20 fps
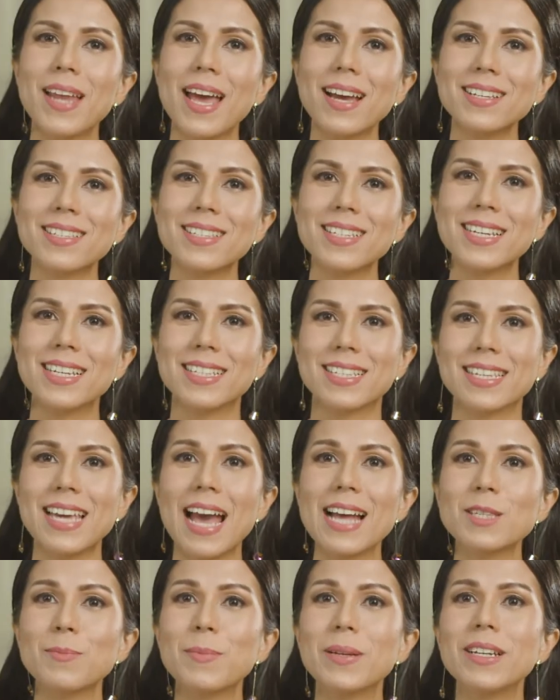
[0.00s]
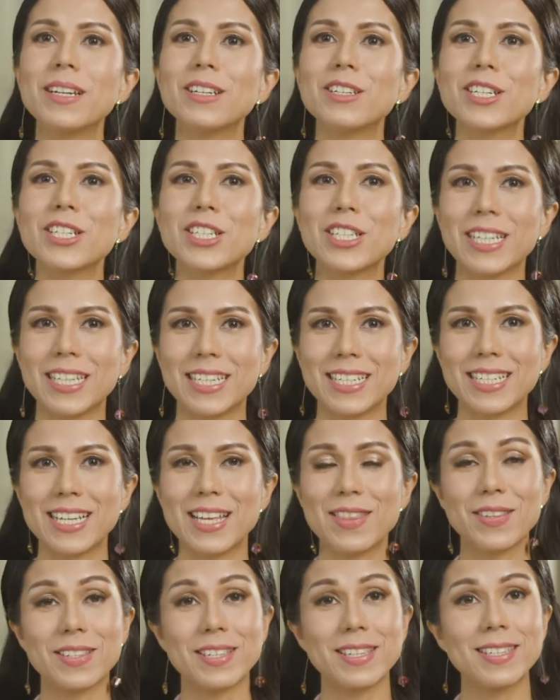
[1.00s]
next is Yasmin Rasyid,
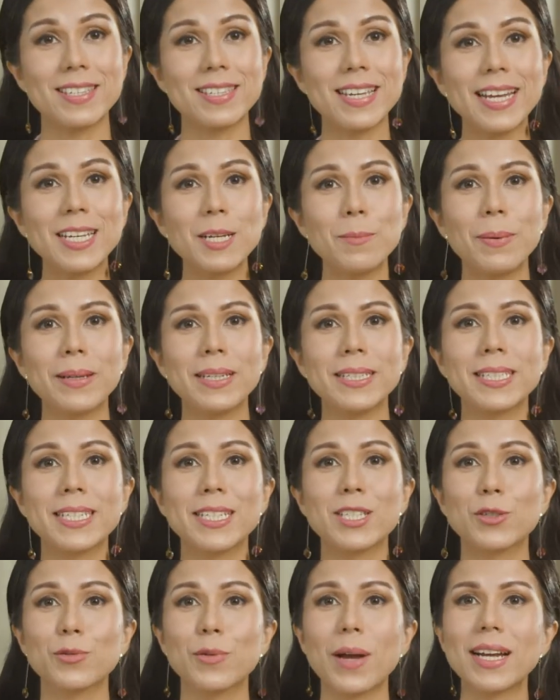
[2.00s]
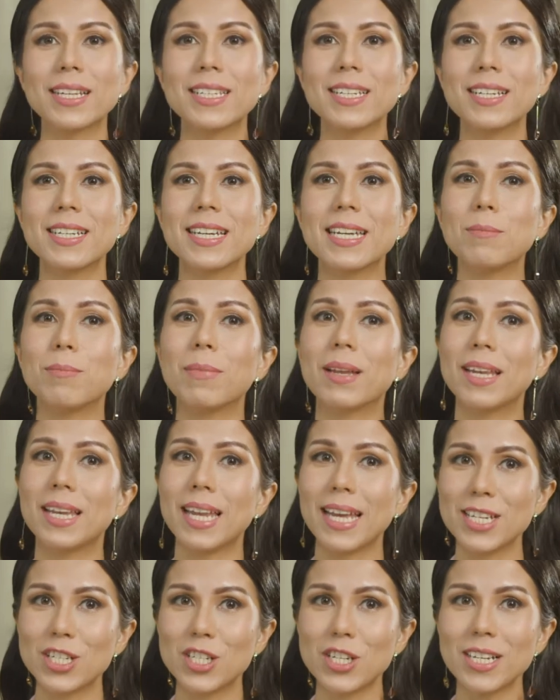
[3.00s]
the Sustainability Director in
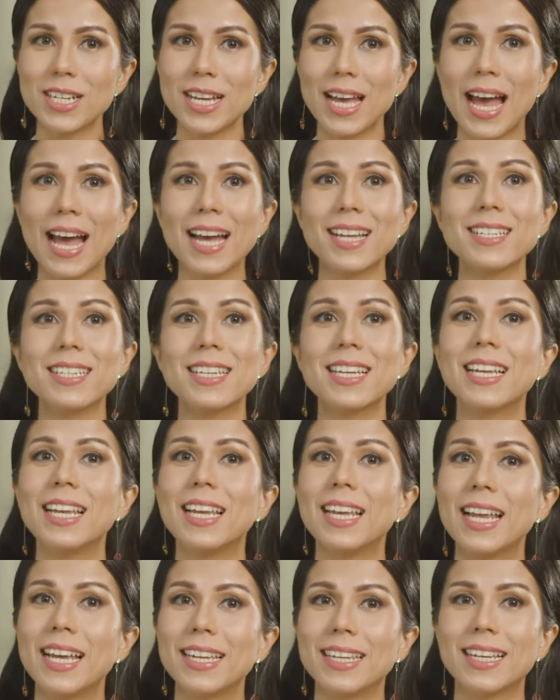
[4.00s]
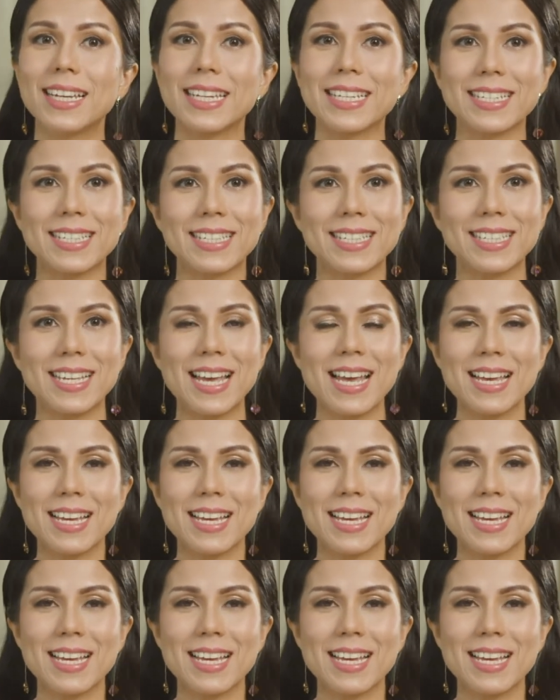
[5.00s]
Malaysia at Lendlease.